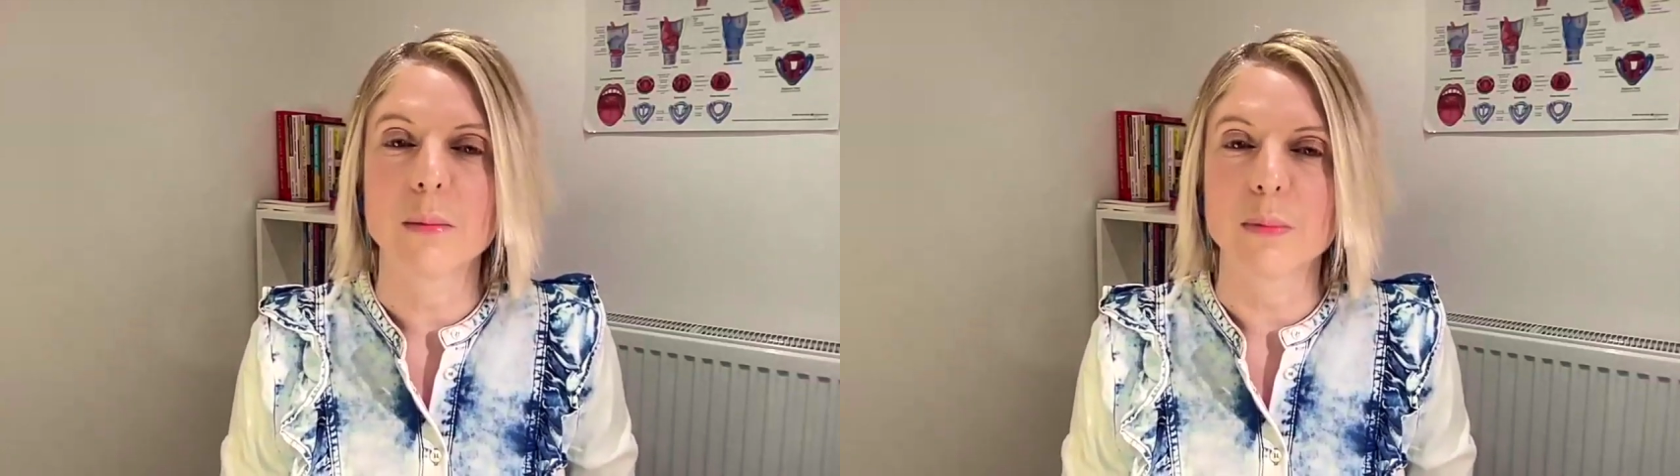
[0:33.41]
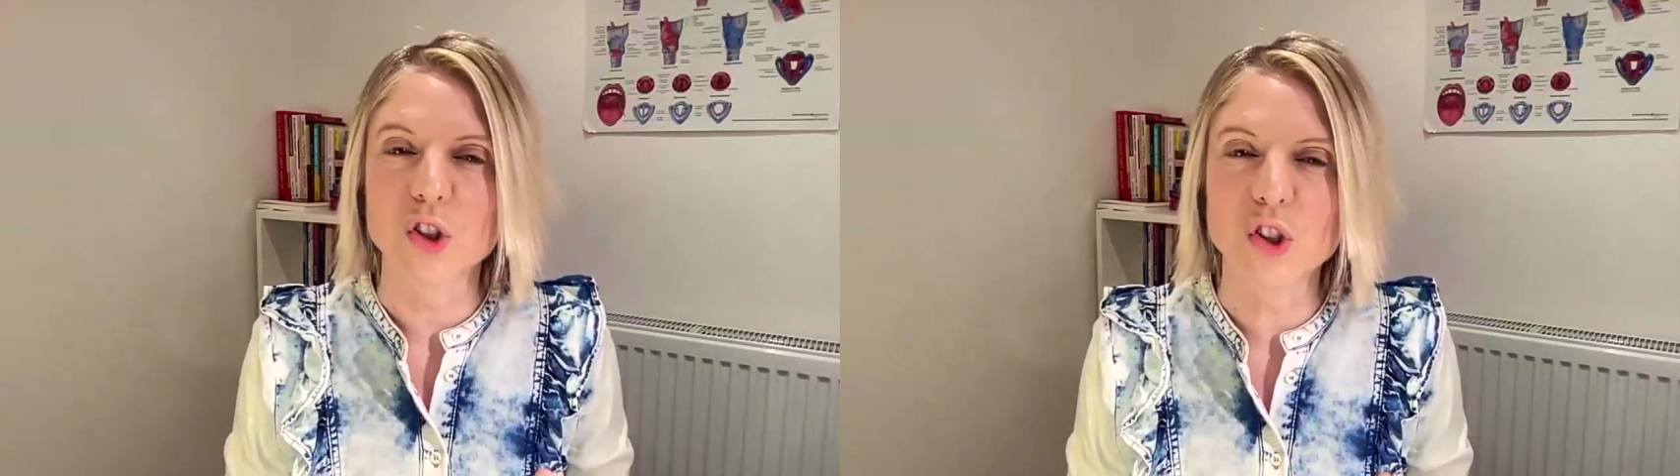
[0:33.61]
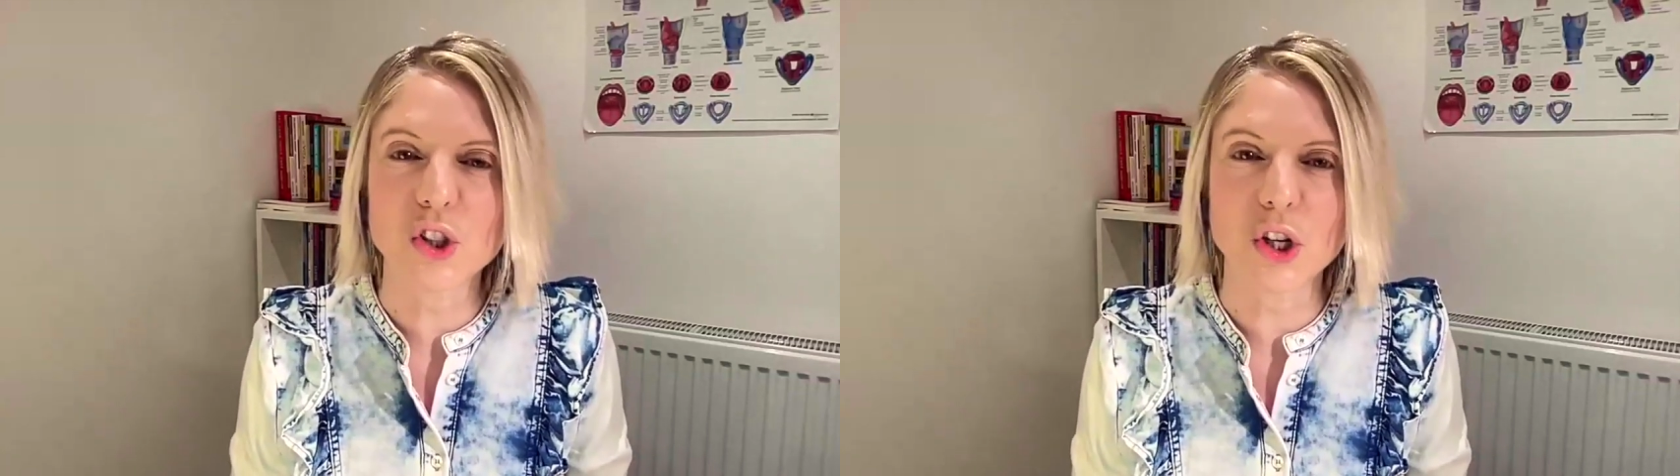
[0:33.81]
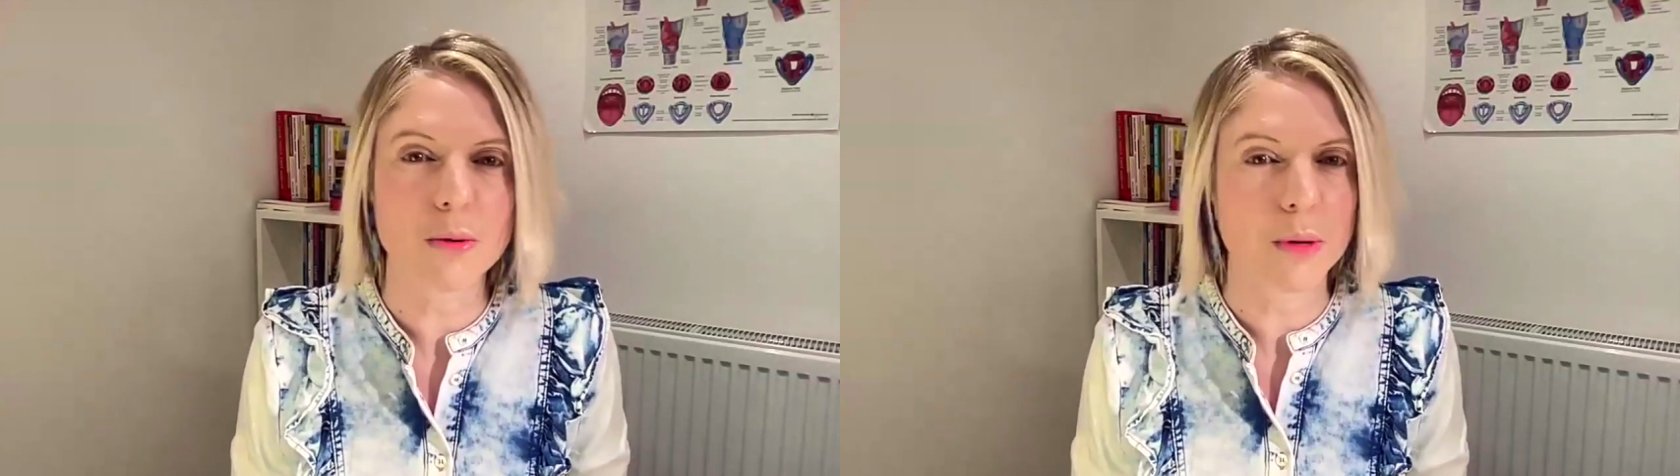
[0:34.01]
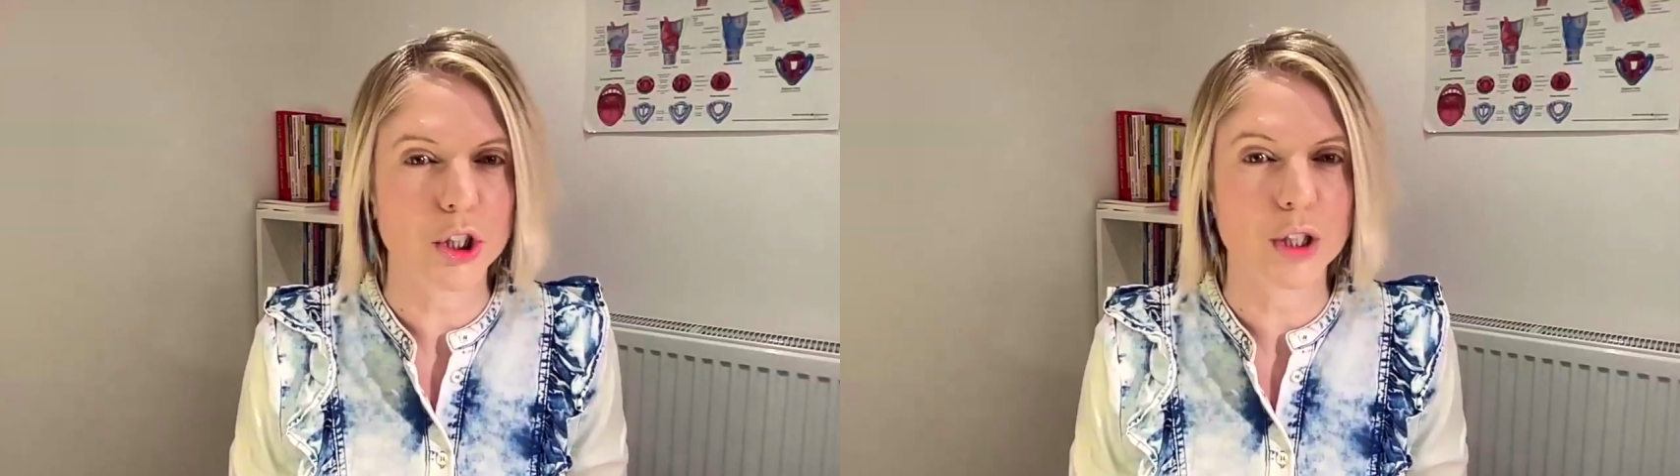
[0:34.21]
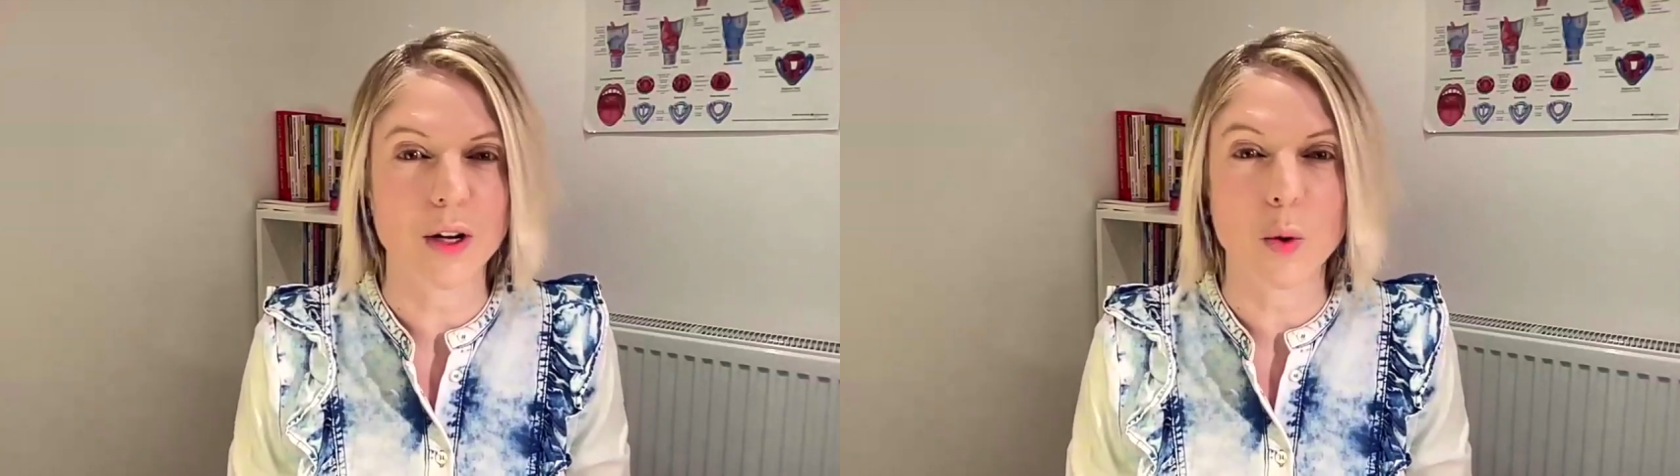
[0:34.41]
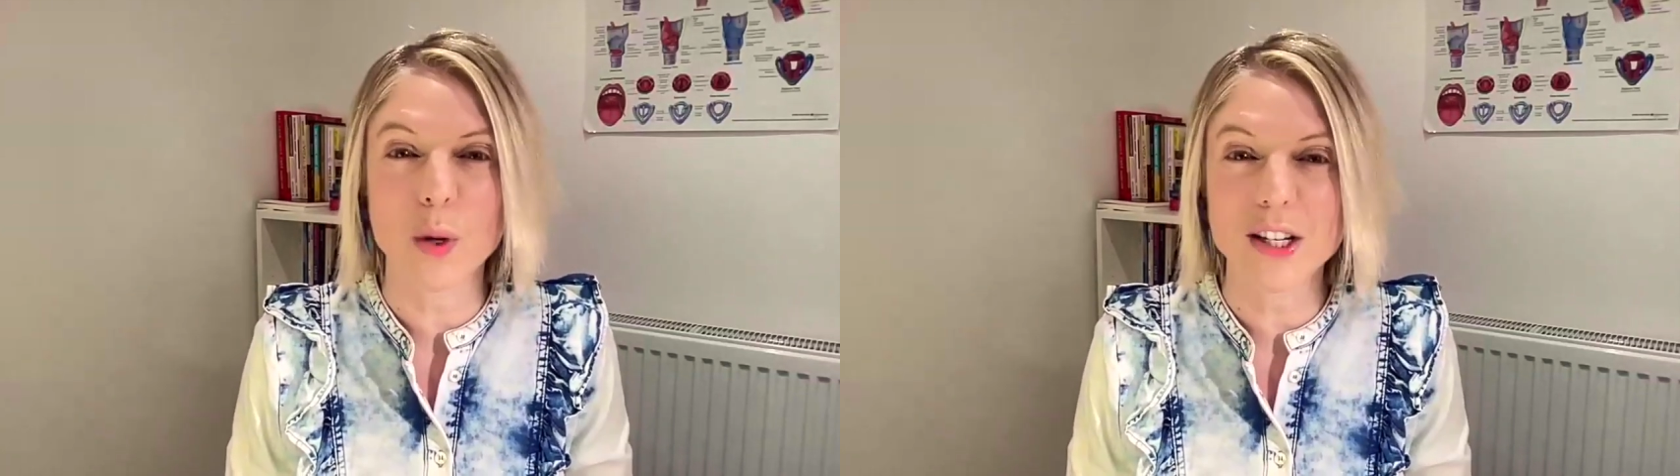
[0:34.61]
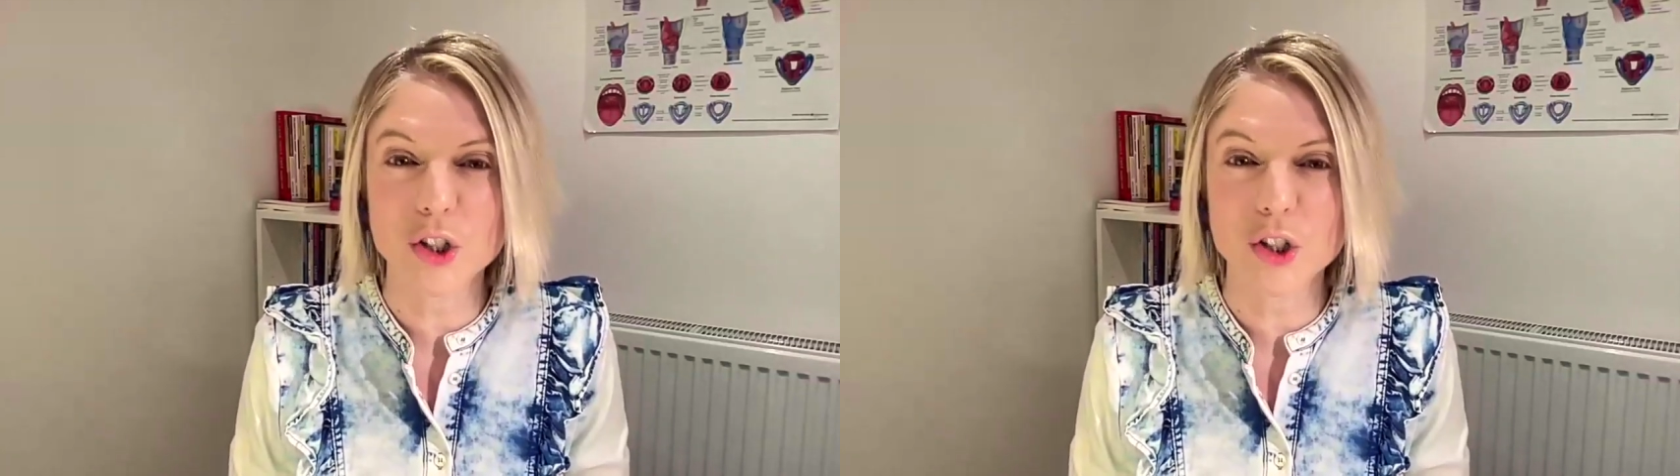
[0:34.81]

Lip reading: but so much of it we